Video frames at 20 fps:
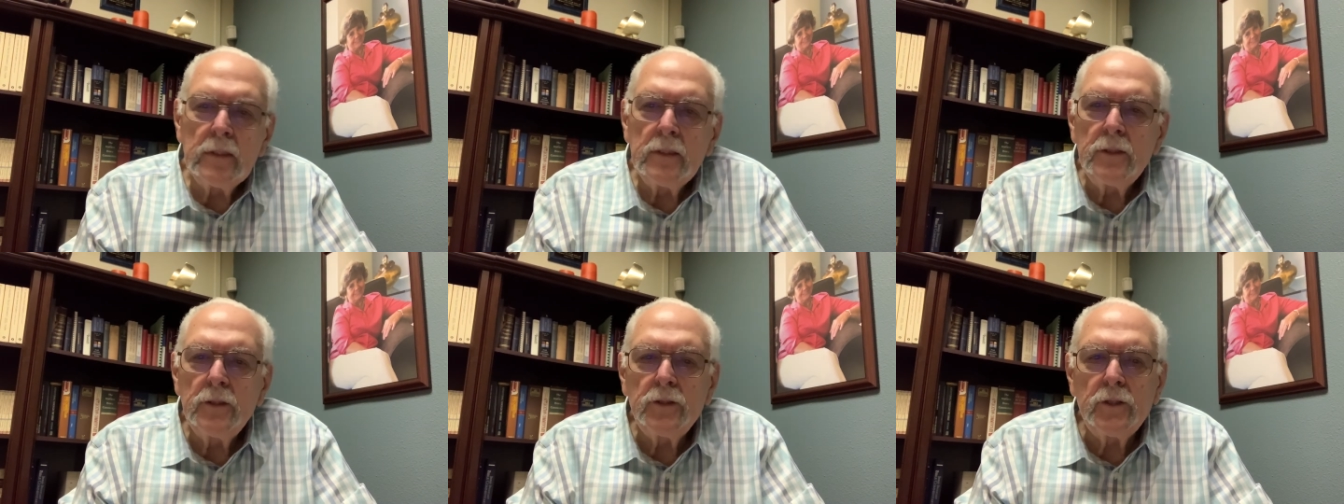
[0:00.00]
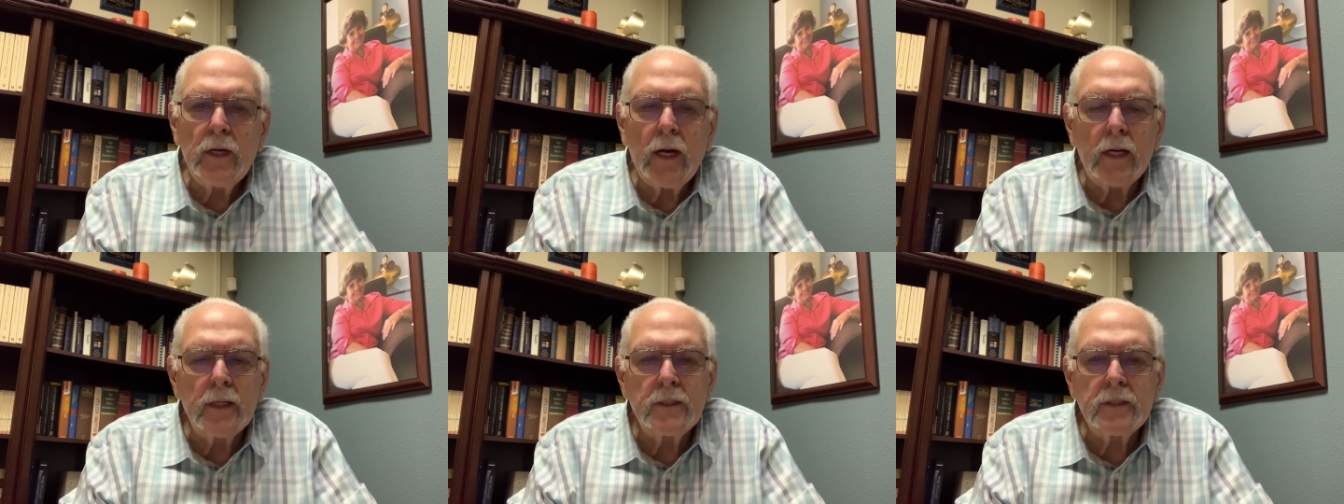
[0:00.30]

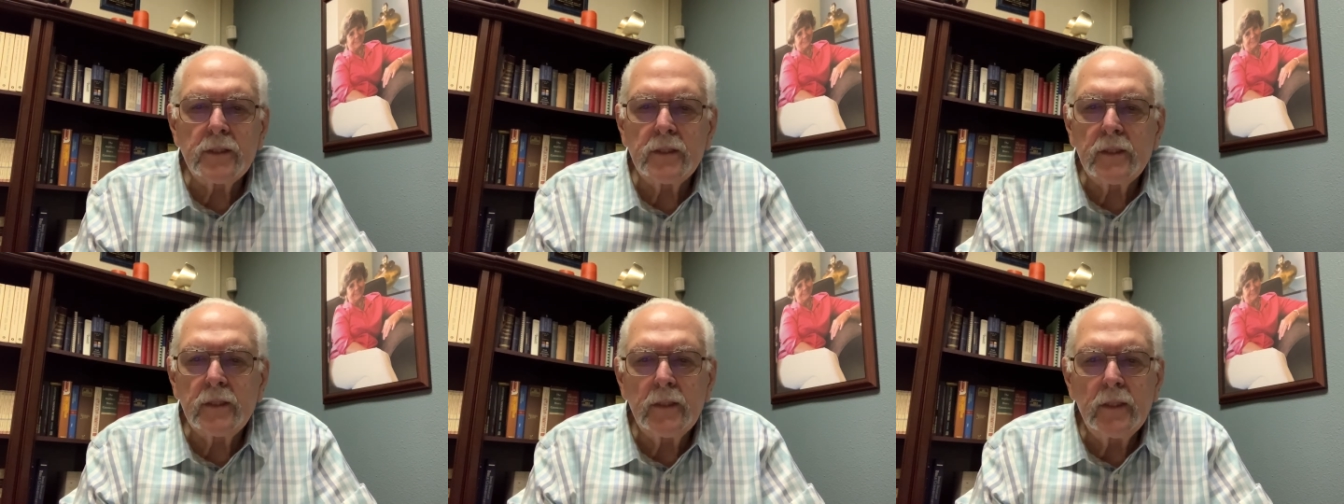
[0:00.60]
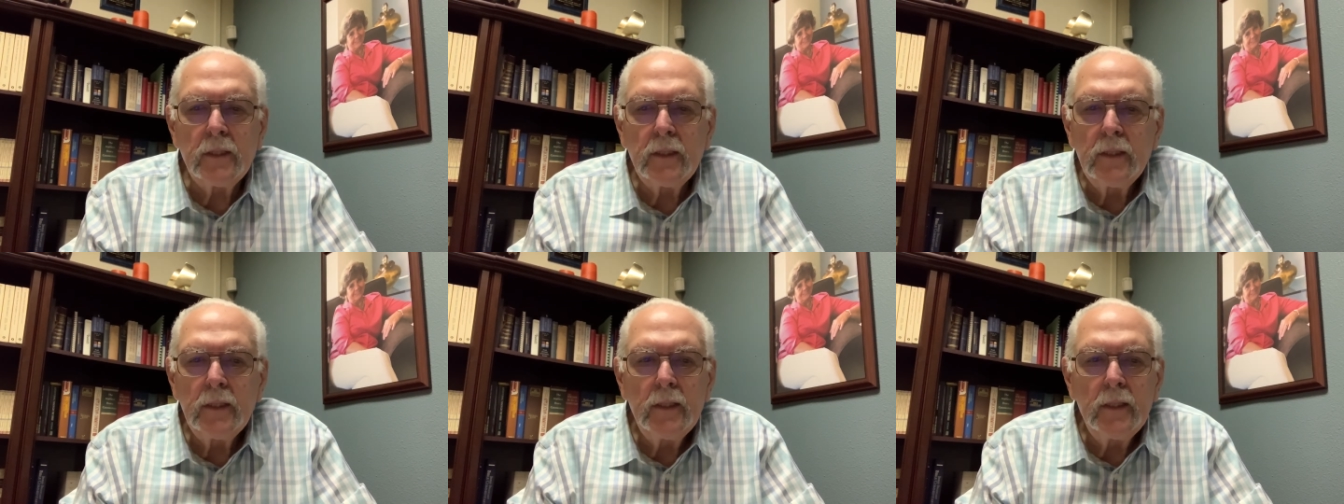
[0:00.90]
just
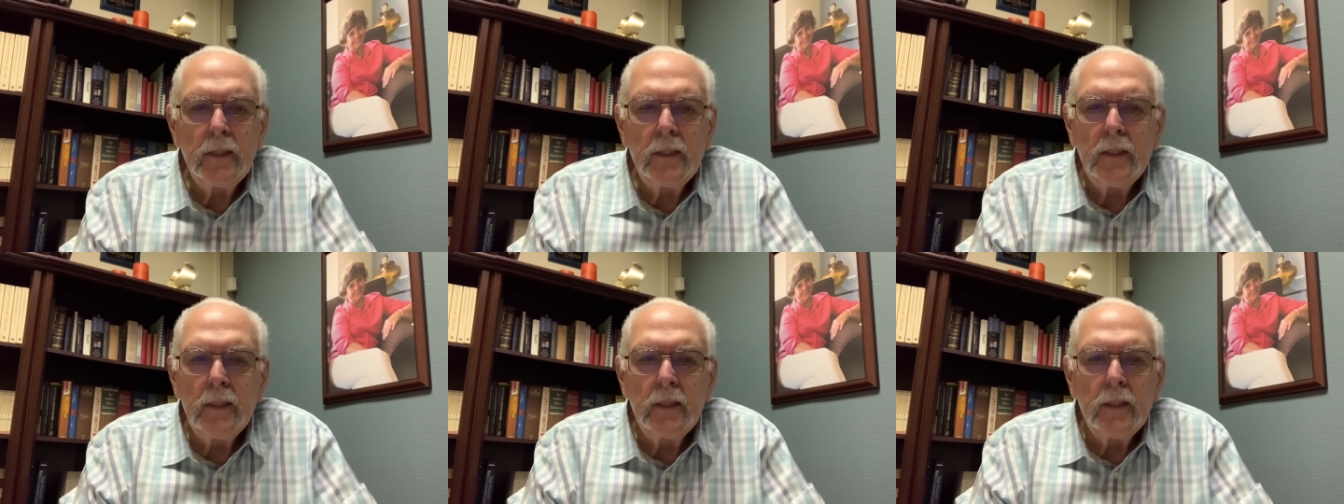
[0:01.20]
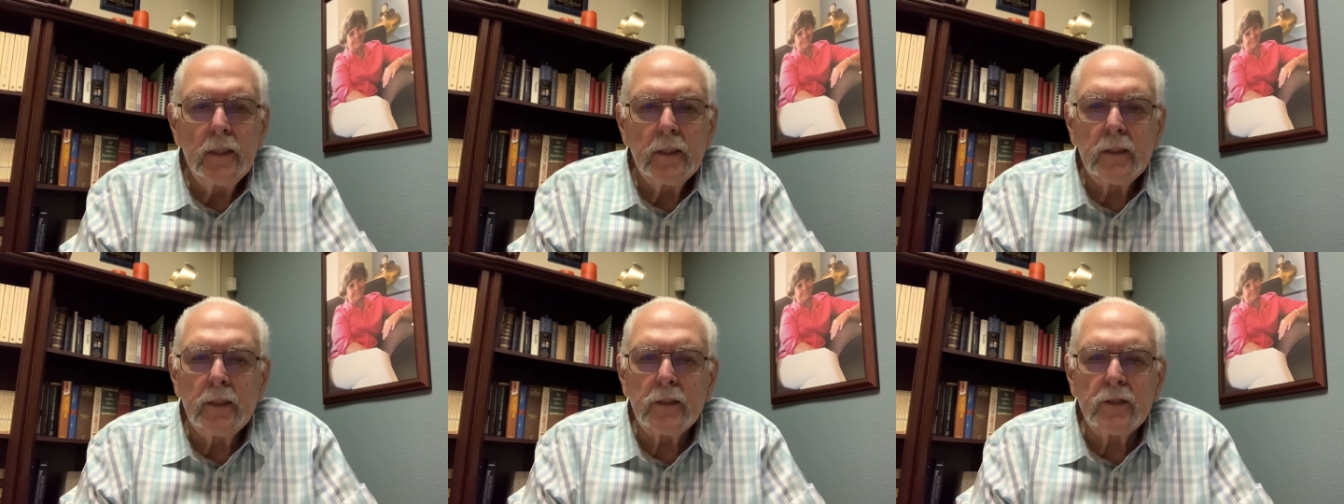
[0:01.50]

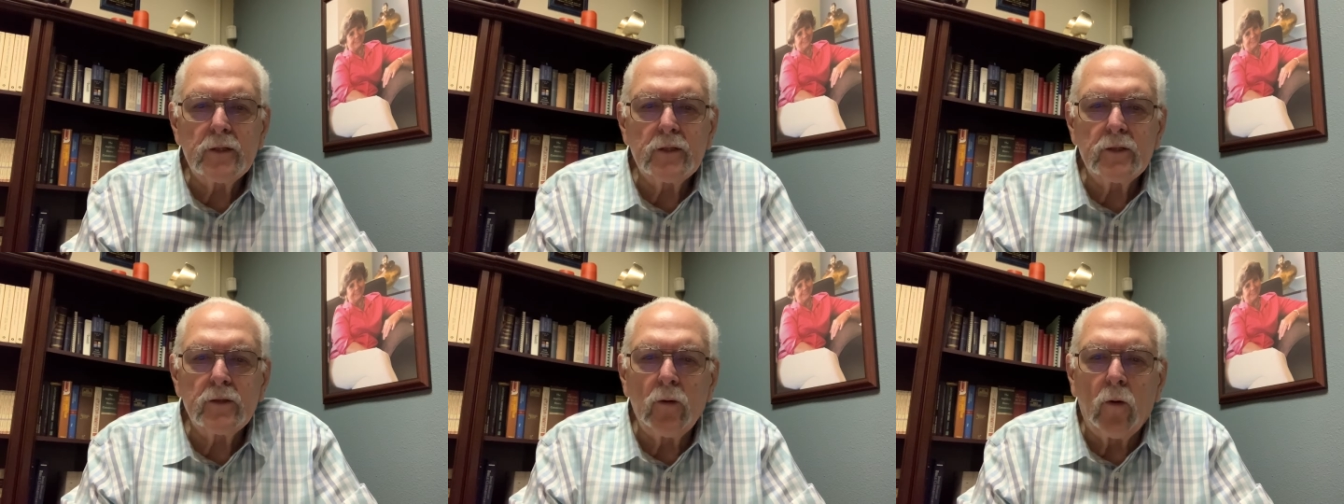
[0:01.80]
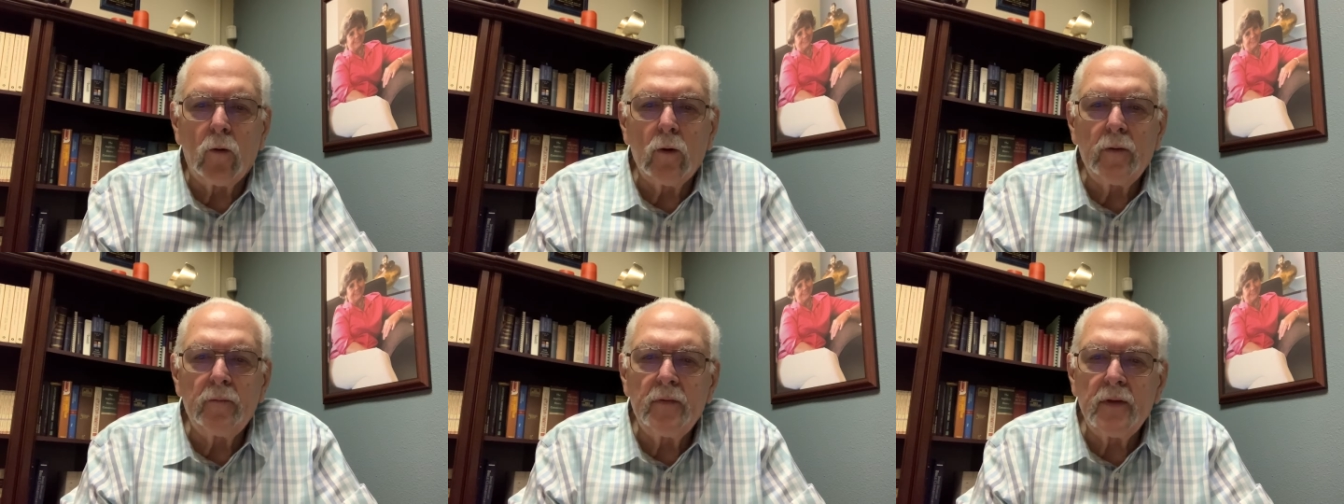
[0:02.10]
the
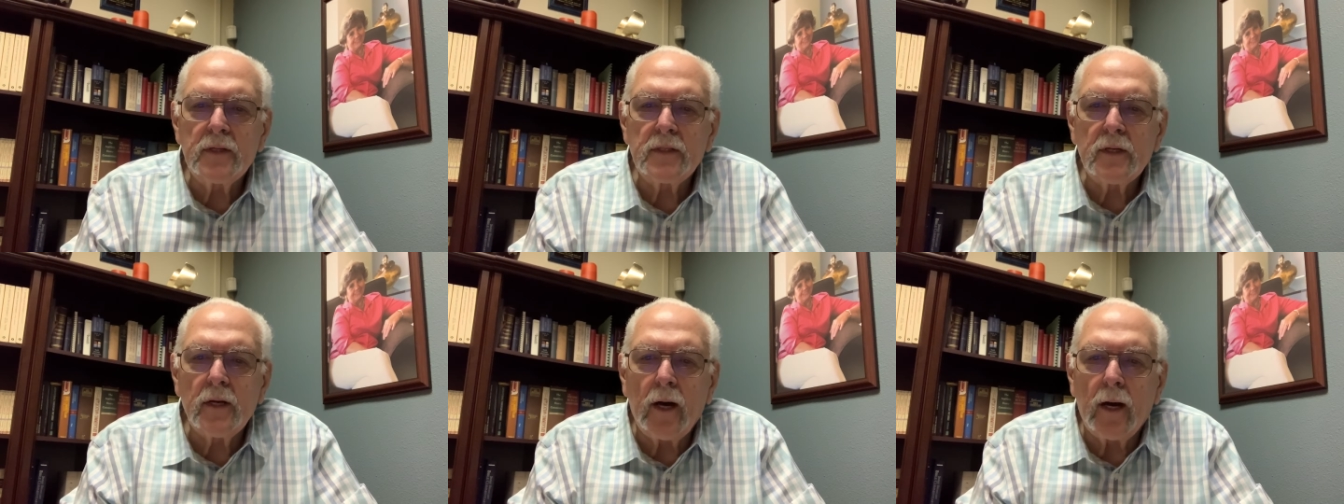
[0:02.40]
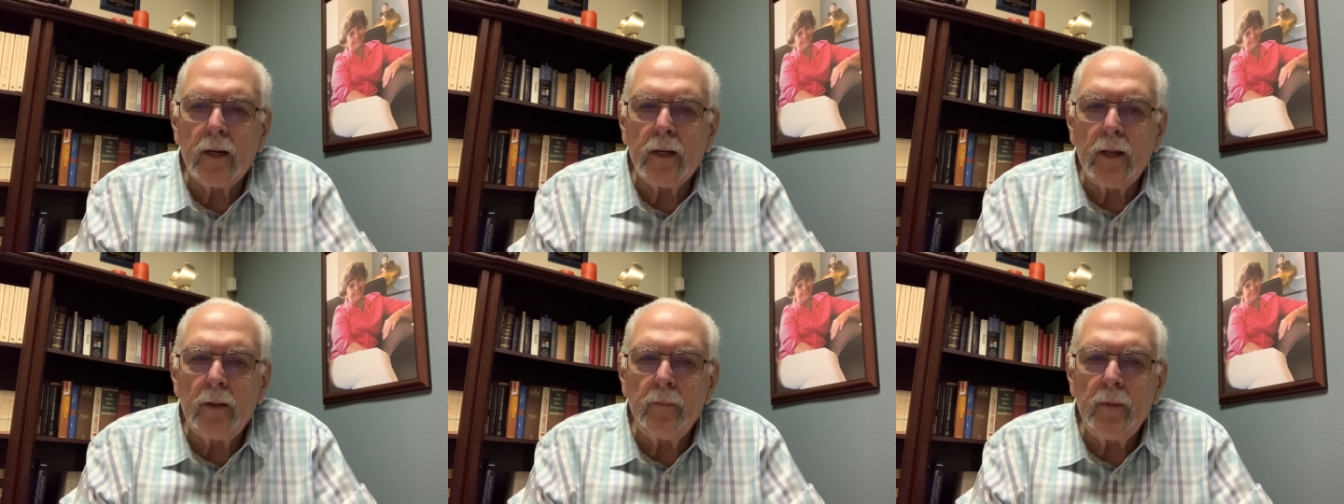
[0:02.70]
soul of this
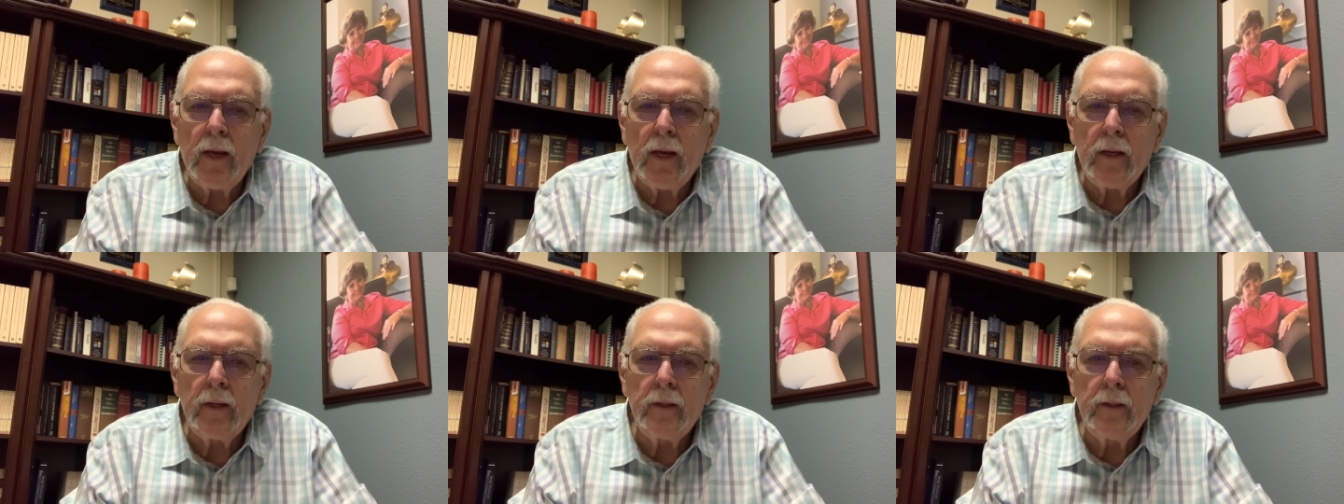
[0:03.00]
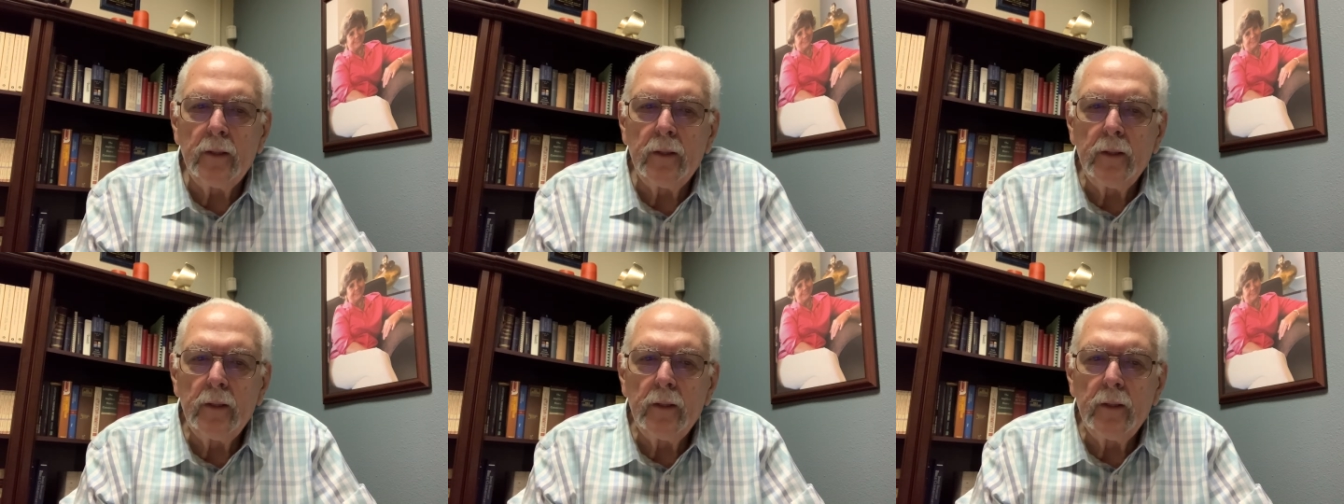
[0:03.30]
godly man.